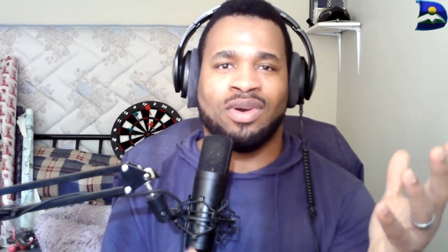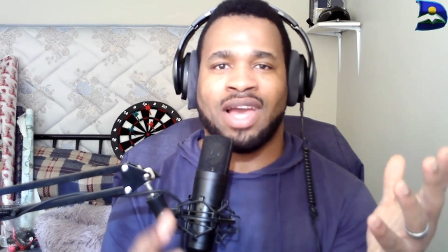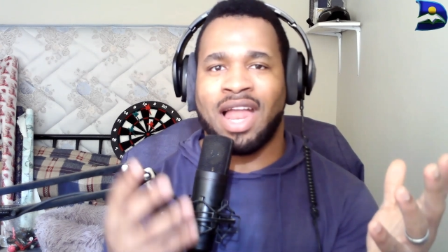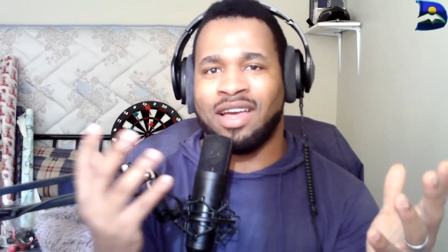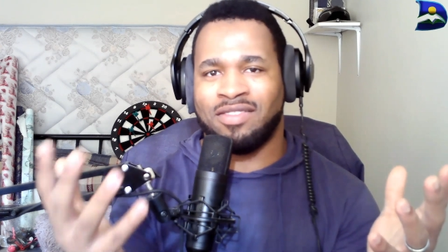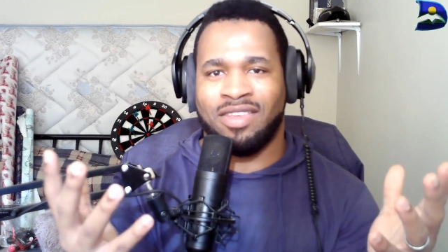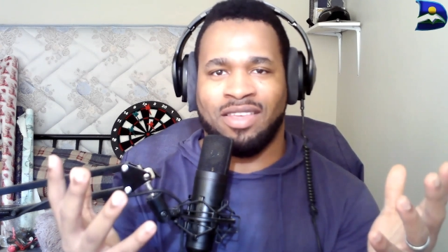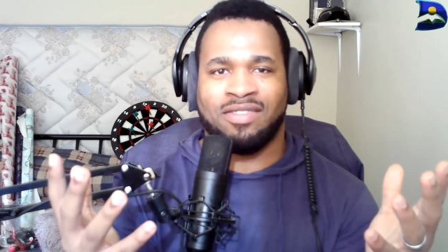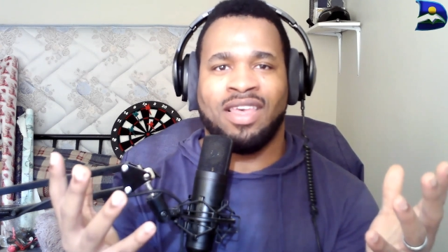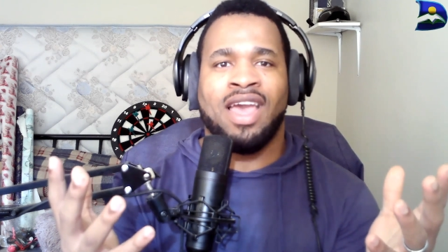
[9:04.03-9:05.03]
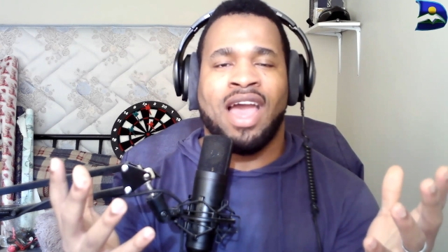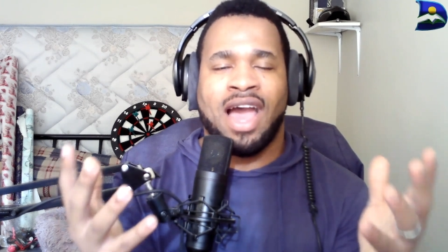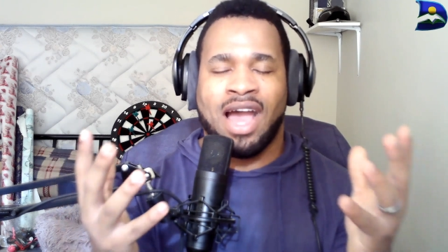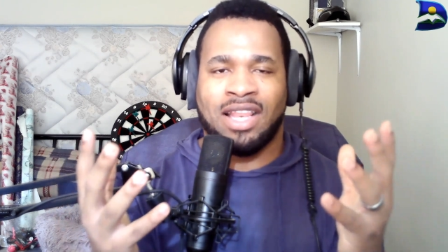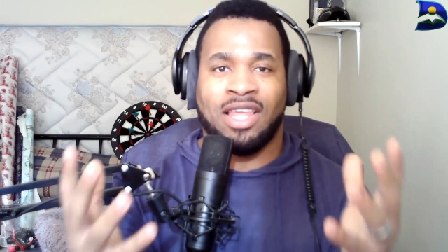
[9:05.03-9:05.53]
galaxies
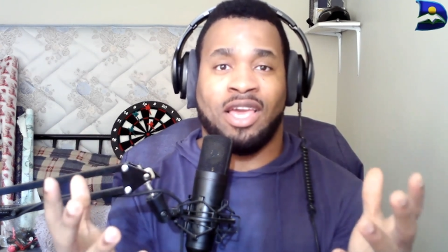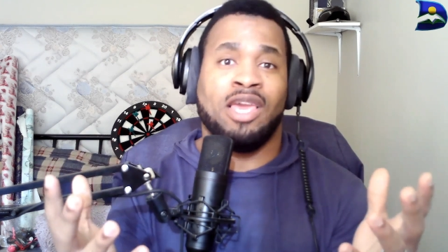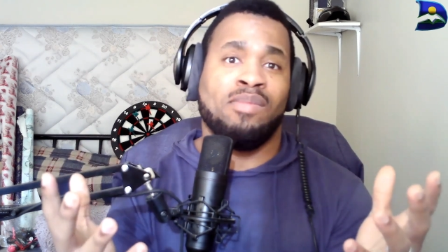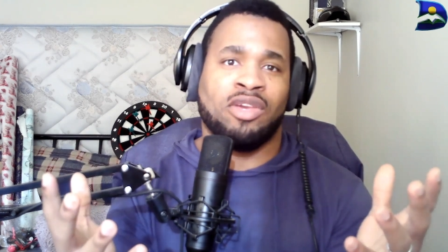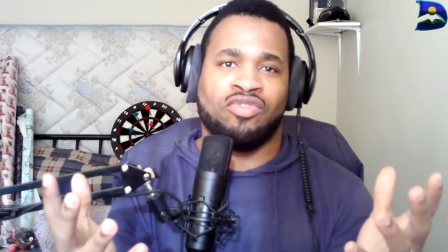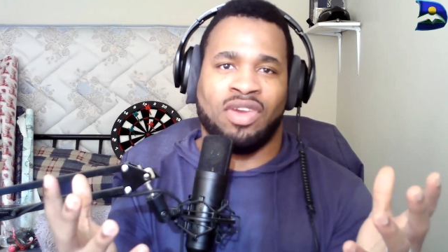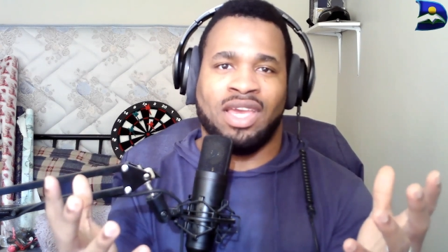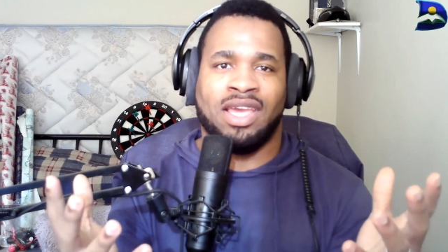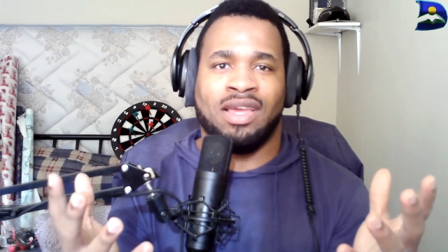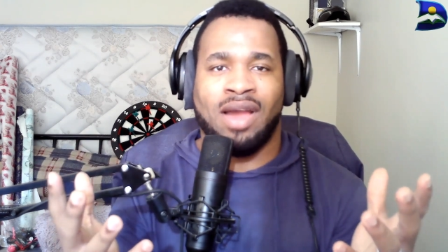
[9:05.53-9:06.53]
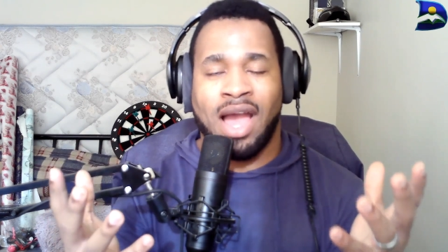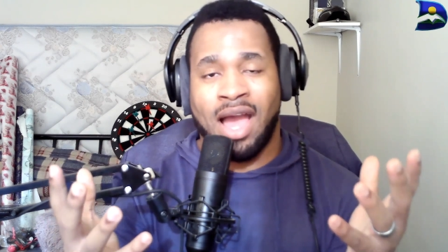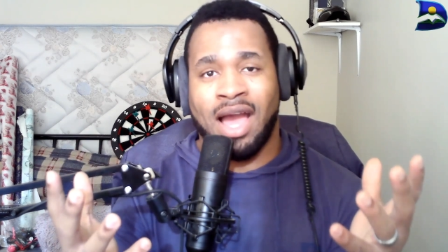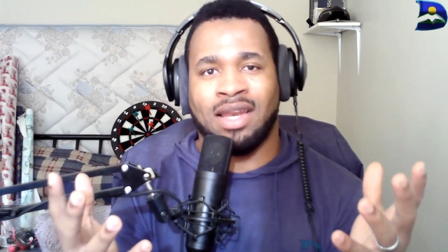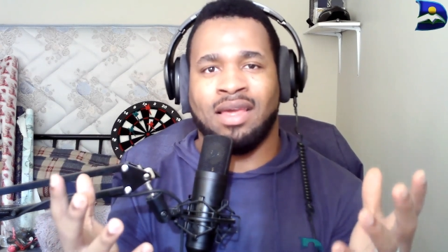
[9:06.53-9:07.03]
and their imagery
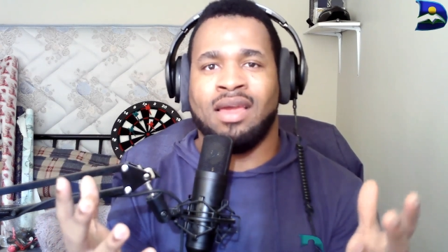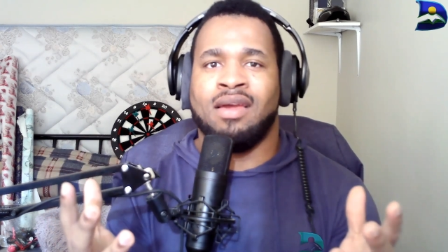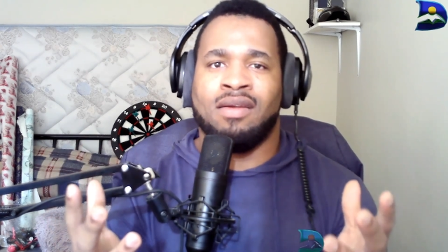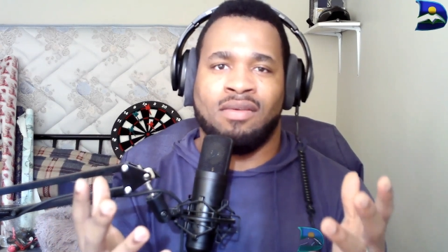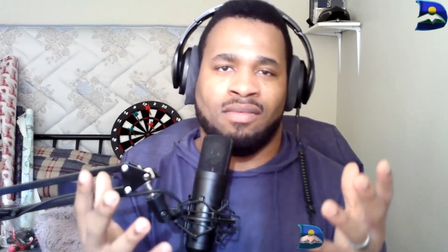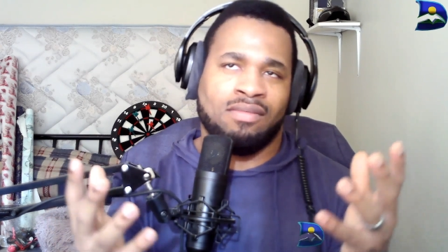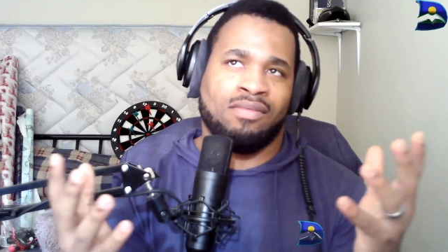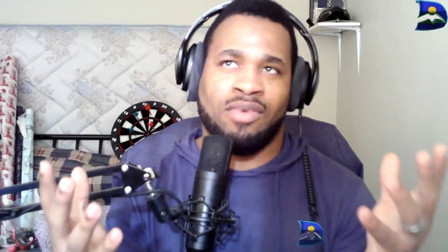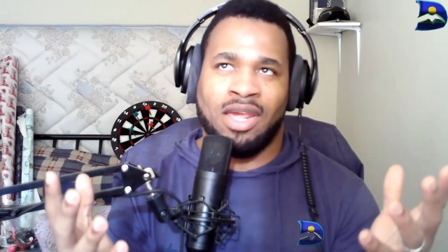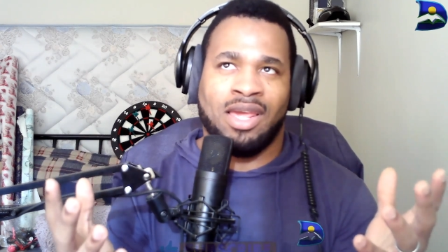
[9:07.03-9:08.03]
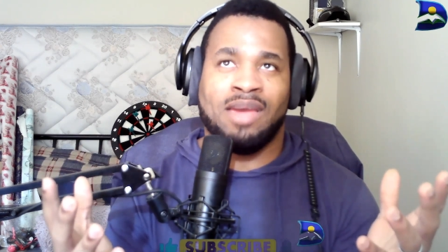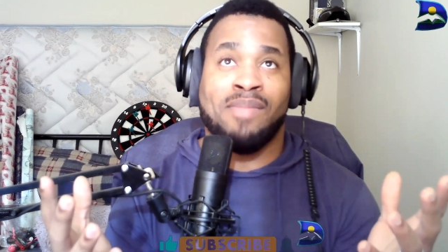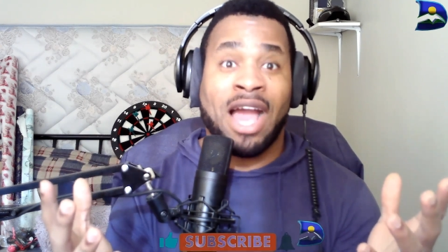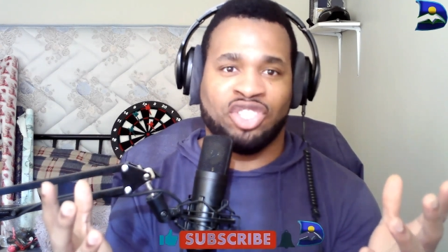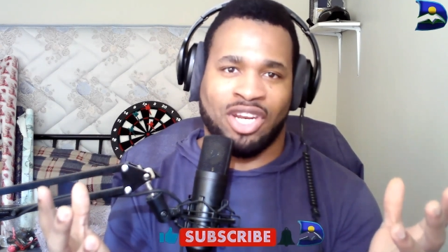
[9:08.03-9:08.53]
and
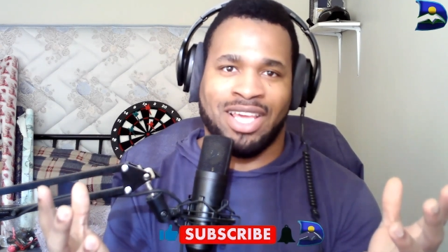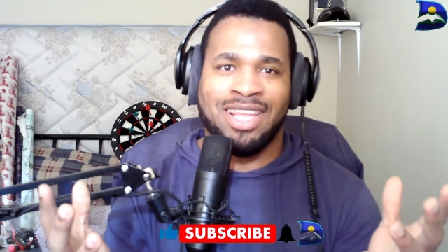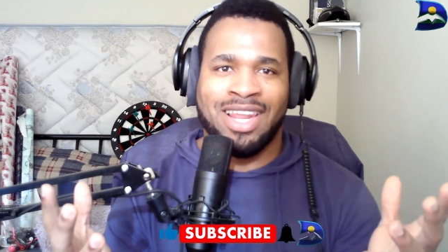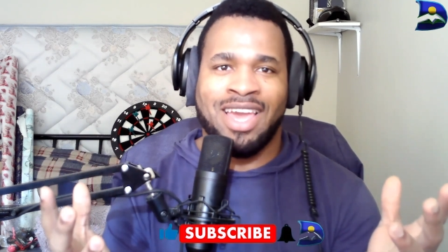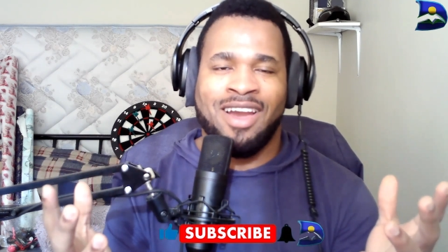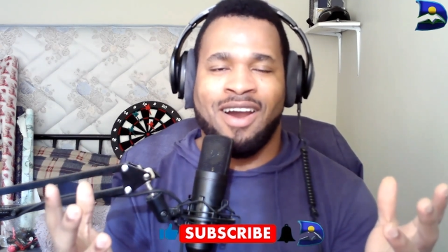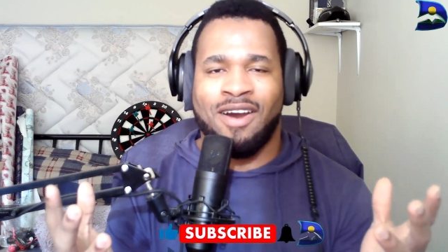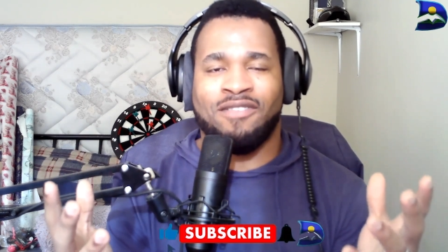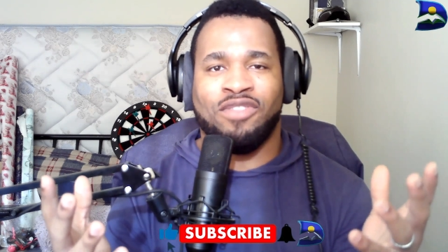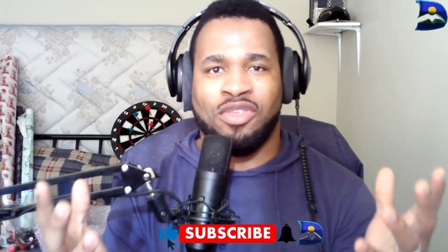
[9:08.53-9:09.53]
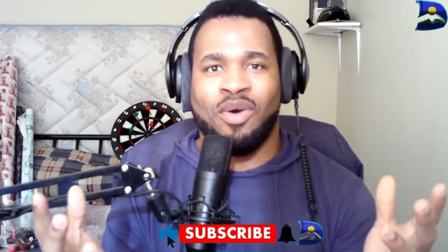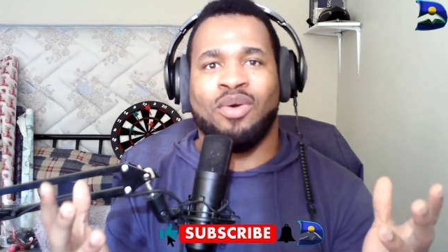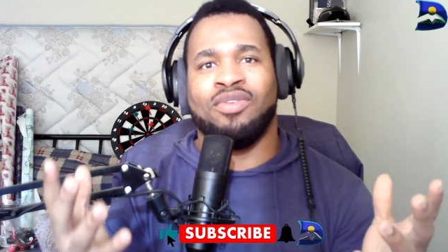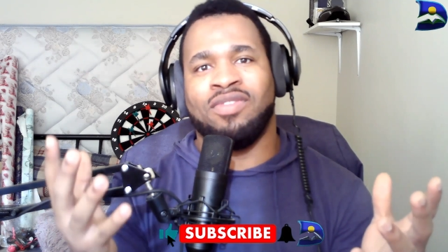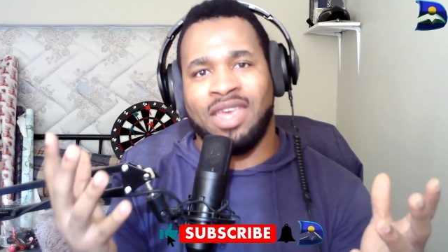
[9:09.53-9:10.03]
reimagining of
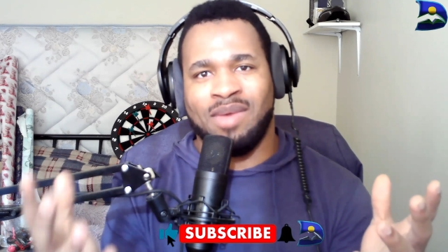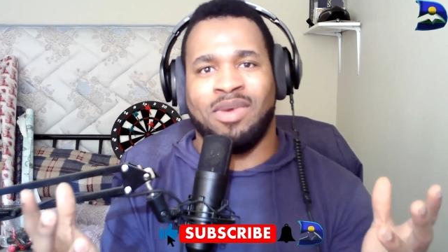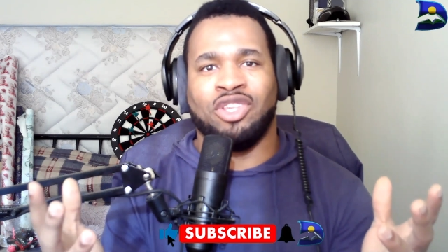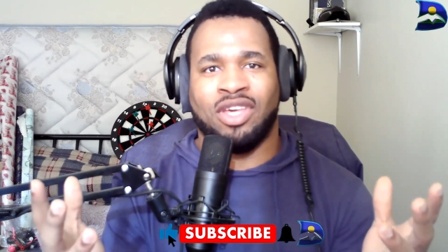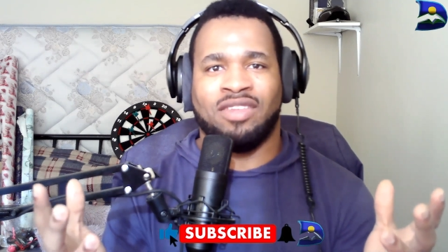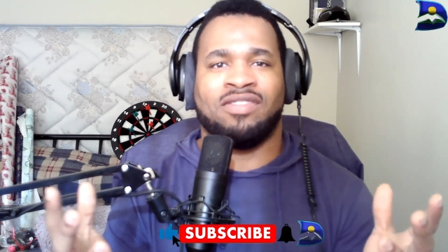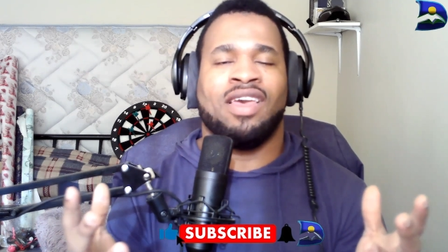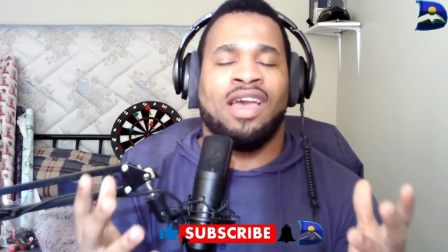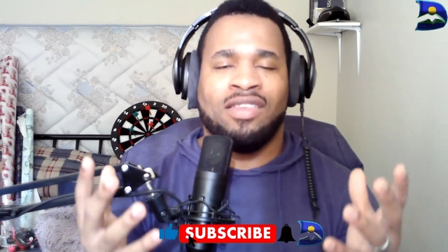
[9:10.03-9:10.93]
those images.